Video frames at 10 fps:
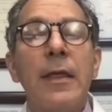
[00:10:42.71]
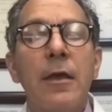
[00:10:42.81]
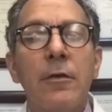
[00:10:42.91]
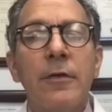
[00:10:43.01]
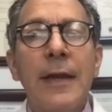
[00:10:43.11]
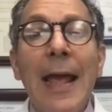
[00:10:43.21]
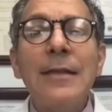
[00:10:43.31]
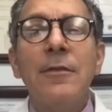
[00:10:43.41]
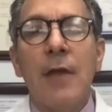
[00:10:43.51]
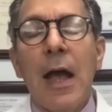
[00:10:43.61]
There's an
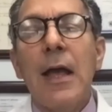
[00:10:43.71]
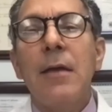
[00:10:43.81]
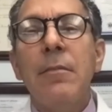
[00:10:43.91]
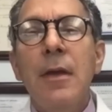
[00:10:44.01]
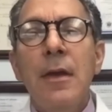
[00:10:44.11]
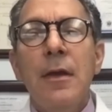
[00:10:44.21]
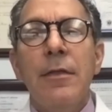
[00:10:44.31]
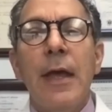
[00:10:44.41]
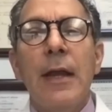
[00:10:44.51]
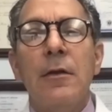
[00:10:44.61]
enzyme
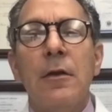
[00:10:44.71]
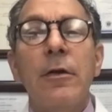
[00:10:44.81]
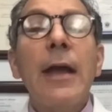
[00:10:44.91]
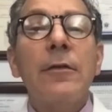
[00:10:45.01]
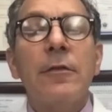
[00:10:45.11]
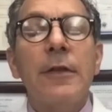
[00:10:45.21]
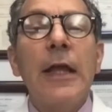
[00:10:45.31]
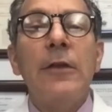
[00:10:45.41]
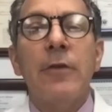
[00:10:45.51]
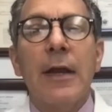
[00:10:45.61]
that creates
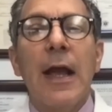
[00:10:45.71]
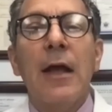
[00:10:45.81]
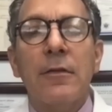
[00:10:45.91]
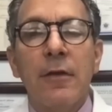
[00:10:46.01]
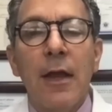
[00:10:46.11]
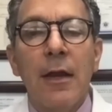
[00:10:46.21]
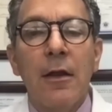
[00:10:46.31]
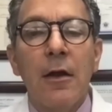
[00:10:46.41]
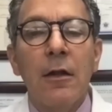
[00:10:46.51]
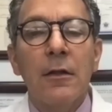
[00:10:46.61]
nitric oxide
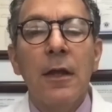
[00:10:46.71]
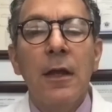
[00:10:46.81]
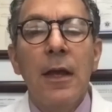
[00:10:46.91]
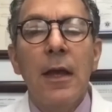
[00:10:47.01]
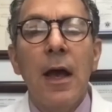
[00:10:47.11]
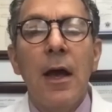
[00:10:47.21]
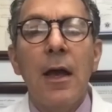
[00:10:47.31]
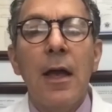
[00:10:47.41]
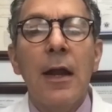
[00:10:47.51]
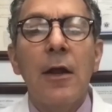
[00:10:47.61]
called
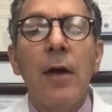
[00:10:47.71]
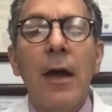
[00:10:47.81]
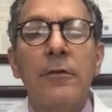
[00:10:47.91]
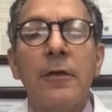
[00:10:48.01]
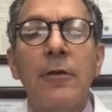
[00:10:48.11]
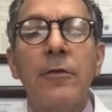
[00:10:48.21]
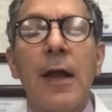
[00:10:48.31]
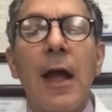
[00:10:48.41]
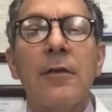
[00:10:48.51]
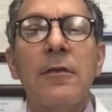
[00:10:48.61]
uh, NOS, nitric
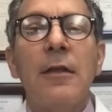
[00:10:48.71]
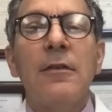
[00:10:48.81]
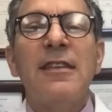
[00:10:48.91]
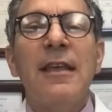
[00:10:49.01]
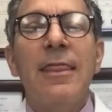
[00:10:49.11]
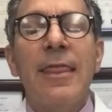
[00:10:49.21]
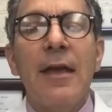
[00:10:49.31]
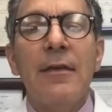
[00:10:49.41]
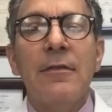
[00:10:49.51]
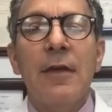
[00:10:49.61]
oxide
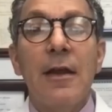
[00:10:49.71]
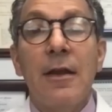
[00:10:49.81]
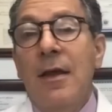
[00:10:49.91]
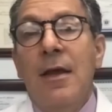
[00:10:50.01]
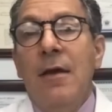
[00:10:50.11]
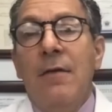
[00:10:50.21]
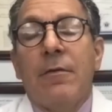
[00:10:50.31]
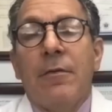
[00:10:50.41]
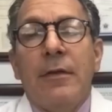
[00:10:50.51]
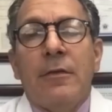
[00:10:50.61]
synthase. And for
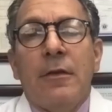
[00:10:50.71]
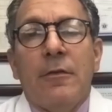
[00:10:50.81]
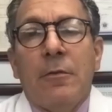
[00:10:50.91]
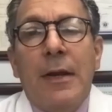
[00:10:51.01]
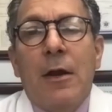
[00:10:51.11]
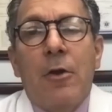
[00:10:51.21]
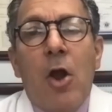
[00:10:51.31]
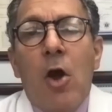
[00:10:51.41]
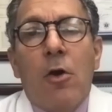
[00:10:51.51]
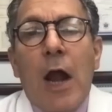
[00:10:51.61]
reasons we don't
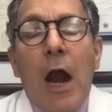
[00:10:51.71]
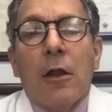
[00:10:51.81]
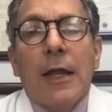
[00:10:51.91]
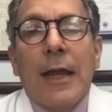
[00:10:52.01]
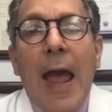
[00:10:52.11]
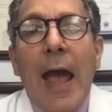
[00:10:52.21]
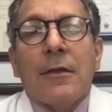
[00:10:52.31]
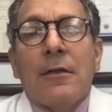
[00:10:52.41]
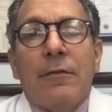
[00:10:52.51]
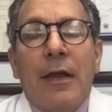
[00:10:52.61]
know, garlic
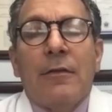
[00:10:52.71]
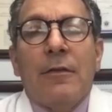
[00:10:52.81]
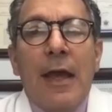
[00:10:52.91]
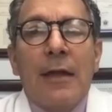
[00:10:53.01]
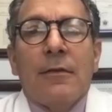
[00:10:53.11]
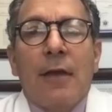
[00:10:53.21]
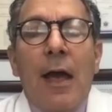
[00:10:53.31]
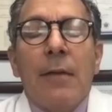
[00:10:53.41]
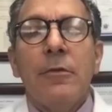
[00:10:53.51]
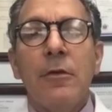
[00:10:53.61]
activates the
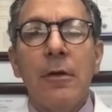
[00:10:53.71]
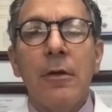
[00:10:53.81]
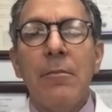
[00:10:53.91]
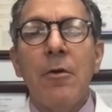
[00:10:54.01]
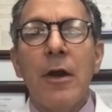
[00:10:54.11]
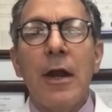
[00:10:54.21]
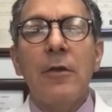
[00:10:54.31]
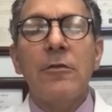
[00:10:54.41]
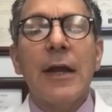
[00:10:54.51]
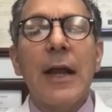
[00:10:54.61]
enzymes to you get more
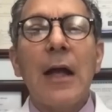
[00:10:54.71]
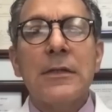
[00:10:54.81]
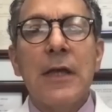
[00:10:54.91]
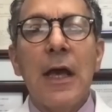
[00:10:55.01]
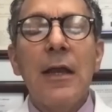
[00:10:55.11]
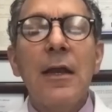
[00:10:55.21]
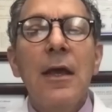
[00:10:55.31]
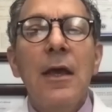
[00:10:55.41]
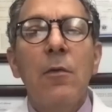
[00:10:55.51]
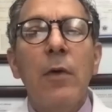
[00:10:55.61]
nitric oxide.
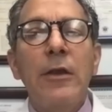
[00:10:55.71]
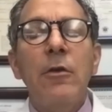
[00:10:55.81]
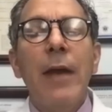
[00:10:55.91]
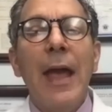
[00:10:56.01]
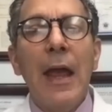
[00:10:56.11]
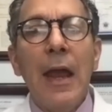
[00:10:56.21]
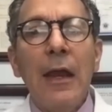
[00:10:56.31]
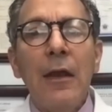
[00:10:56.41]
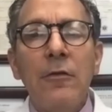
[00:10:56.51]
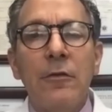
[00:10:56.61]
When you
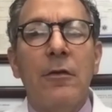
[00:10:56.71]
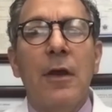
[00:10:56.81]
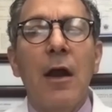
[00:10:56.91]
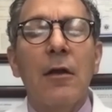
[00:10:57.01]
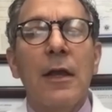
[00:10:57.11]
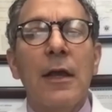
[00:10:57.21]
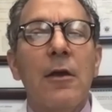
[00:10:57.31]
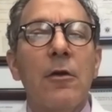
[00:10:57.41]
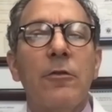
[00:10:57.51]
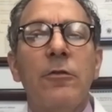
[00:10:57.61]
age garlic
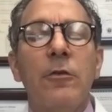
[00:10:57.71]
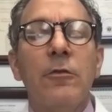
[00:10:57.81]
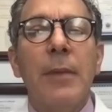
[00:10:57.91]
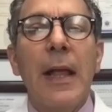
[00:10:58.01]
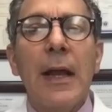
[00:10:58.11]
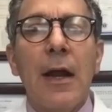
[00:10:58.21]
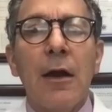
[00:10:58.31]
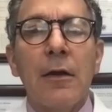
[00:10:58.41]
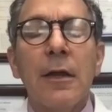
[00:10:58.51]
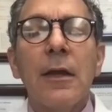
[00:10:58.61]
or choose black
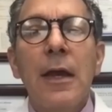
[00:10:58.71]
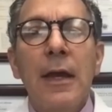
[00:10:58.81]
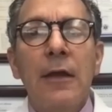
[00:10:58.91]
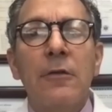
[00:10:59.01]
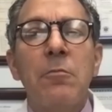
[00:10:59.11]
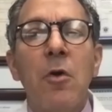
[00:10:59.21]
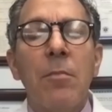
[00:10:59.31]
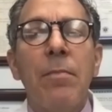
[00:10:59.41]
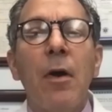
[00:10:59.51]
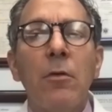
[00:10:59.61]
garlic, it's
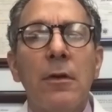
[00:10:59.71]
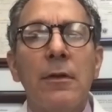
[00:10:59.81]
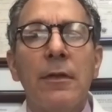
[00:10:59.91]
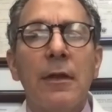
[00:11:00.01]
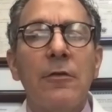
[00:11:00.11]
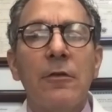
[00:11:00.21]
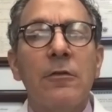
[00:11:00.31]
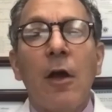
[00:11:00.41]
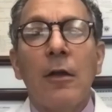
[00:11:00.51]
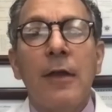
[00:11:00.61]
more potent than just
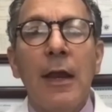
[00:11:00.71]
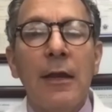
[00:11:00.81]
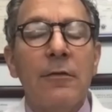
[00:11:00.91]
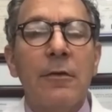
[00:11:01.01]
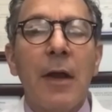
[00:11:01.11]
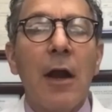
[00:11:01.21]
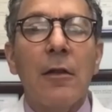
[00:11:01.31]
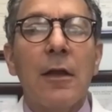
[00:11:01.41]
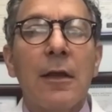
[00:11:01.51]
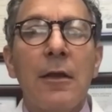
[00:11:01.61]
sauteing some
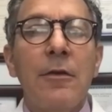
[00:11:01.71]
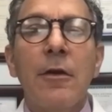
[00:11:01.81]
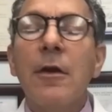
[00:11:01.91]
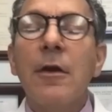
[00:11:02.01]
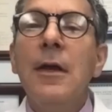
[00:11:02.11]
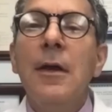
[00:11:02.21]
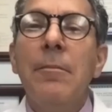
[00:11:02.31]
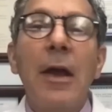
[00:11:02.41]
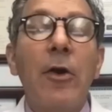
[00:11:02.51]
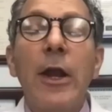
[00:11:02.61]
garlic in your
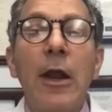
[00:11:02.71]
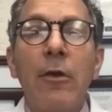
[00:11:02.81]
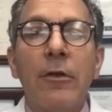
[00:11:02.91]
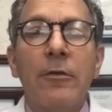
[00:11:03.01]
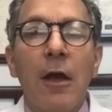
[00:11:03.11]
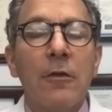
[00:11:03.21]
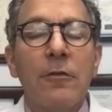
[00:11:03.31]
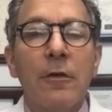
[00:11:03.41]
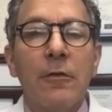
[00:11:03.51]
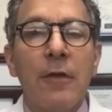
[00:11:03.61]
marinara sauce,
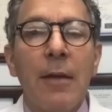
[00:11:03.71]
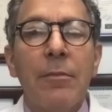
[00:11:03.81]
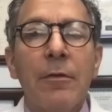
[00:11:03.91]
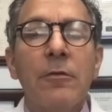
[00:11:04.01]
for example.